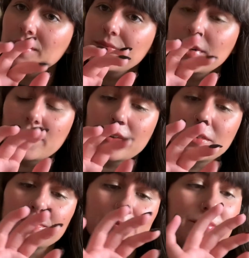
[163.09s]
They're a little
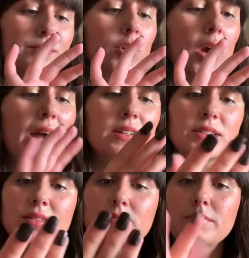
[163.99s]
cracked
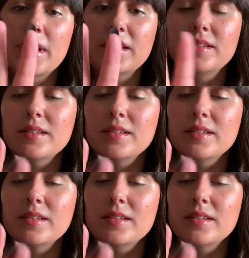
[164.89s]
and bent and